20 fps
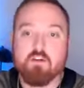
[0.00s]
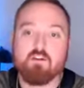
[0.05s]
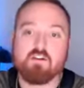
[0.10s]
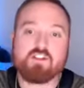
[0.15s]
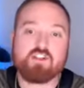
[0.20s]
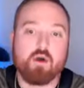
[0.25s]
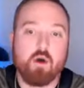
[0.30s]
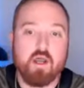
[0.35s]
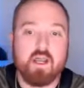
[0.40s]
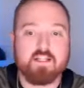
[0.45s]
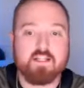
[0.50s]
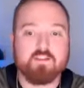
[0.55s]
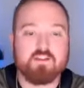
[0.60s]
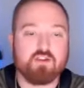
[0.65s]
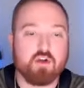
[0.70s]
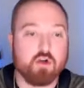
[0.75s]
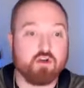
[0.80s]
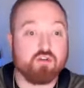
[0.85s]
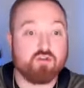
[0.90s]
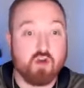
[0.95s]
let's go ahead and
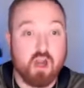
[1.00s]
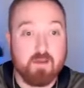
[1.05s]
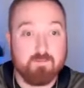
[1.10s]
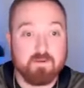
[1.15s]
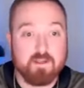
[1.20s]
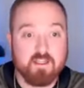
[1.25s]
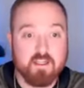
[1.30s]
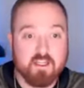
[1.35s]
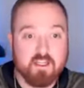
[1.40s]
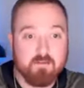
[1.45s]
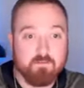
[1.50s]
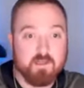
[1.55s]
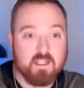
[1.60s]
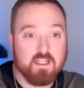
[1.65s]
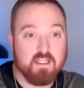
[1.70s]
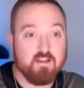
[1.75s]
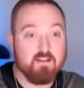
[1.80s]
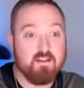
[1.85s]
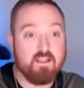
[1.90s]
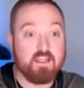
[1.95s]
start dropping them
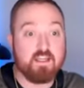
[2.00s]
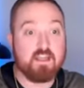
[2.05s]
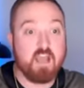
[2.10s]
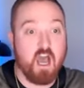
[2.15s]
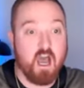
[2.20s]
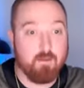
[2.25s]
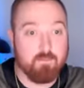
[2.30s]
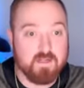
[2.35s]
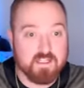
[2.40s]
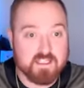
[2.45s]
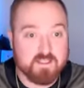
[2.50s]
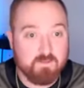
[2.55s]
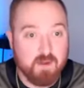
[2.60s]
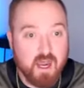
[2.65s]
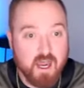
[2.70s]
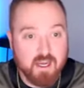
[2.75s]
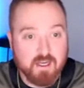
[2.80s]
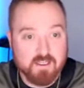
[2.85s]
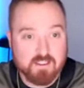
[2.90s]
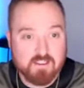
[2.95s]
in the comments
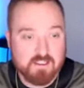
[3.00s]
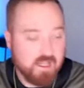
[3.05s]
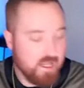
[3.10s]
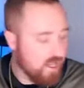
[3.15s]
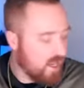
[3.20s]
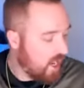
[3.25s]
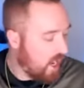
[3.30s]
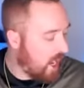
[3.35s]
box.